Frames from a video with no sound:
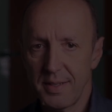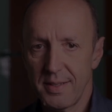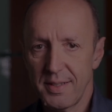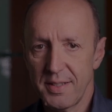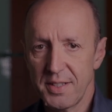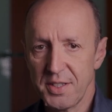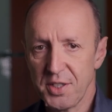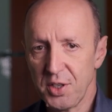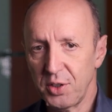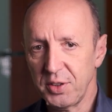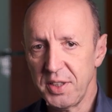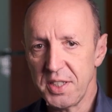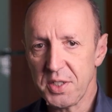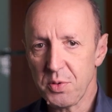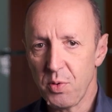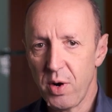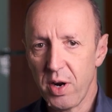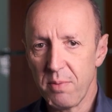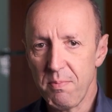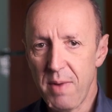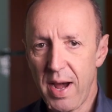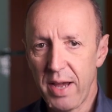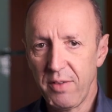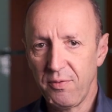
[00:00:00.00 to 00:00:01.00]
So these were
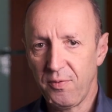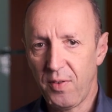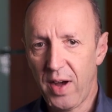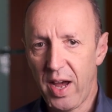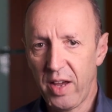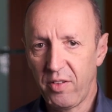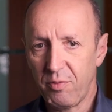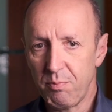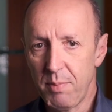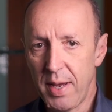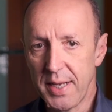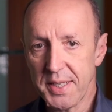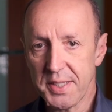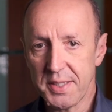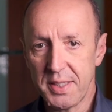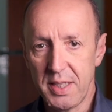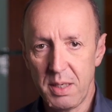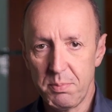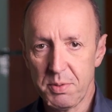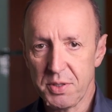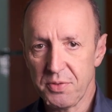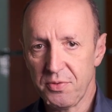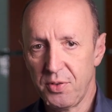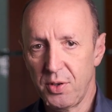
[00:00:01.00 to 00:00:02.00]
my 5 best
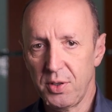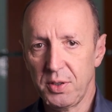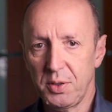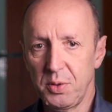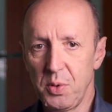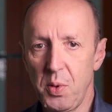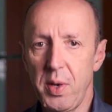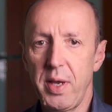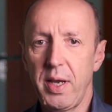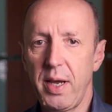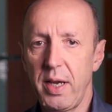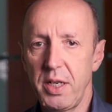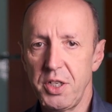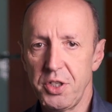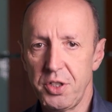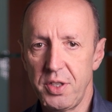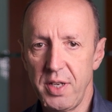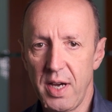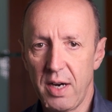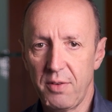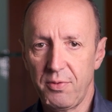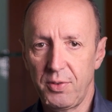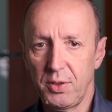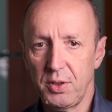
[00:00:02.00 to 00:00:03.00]
tips for doing
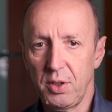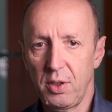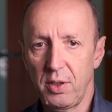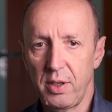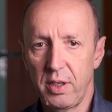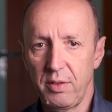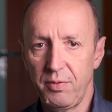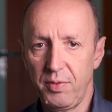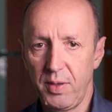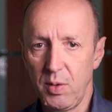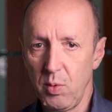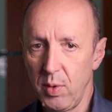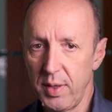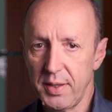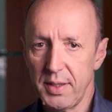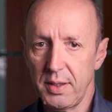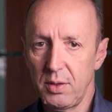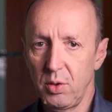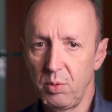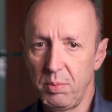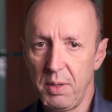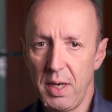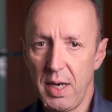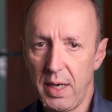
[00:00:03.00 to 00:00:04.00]
HDR photography with
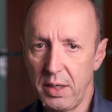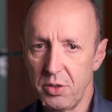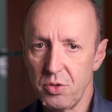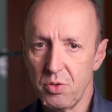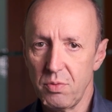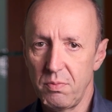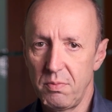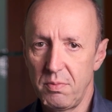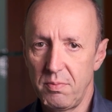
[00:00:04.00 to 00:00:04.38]
Adobe Lightroom.